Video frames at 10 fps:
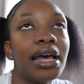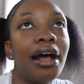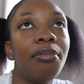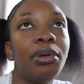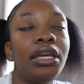
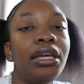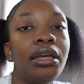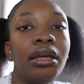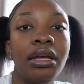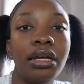I'll
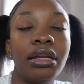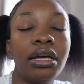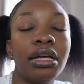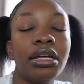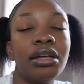be
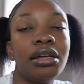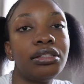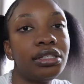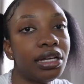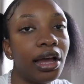good
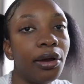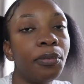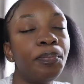to go.